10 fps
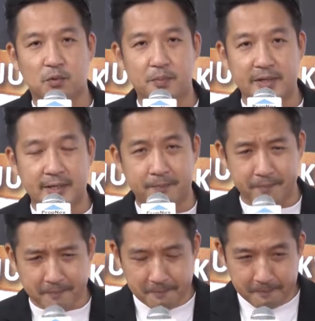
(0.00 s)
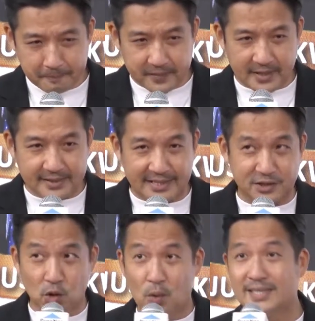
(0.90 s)
be there's
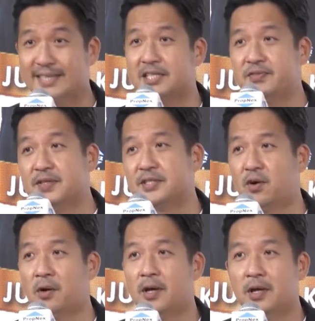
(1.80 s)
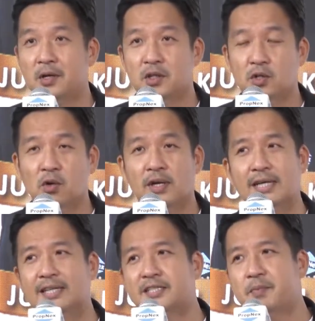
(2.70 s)
no one size fits all. So
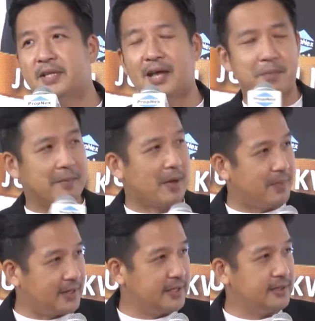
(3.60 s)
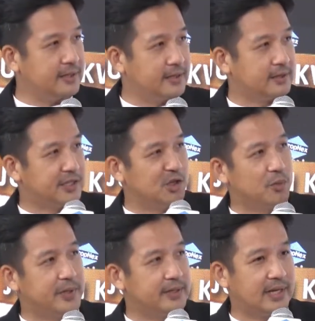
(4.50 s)
it doesn't mean that I make my money in a
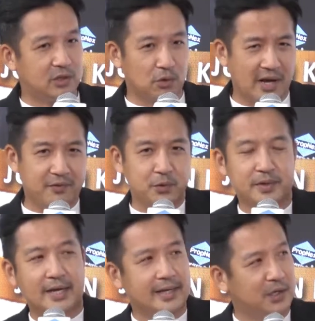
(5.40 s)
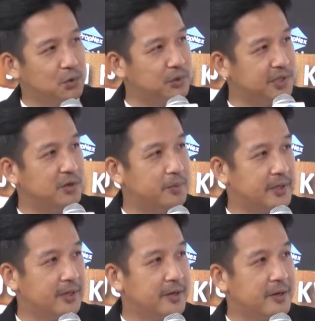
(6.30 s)
TOP that you have to die do TOP.
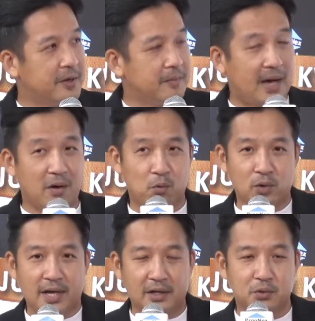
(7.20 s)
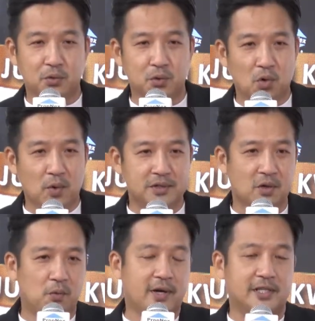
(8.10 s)
But I would like to know what's
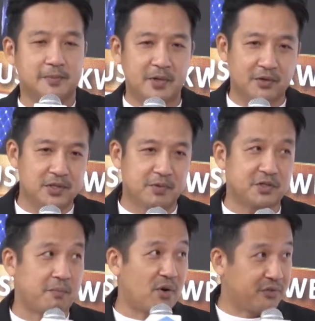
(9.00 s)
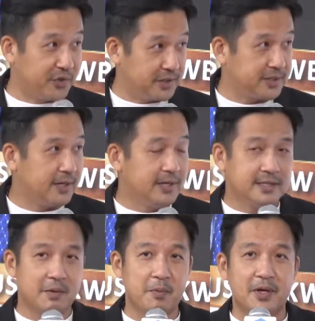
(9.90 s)
your work experience, what's your preference.
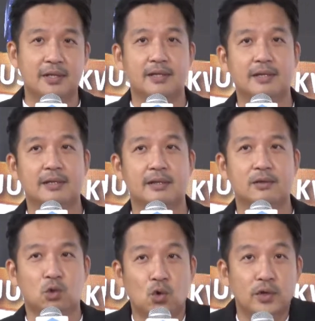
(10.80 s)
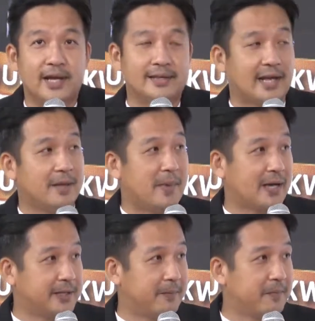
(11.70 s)
Some people good at
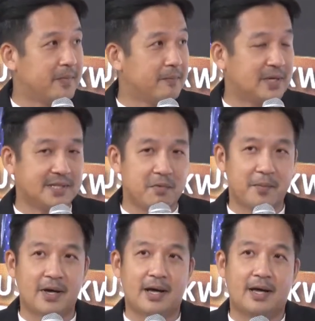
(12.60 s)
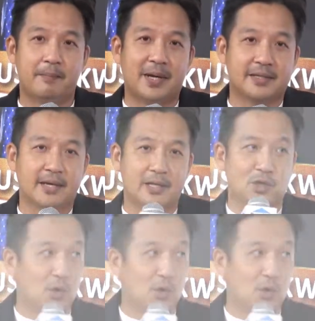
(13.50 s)
telemarketing, but some people are better at door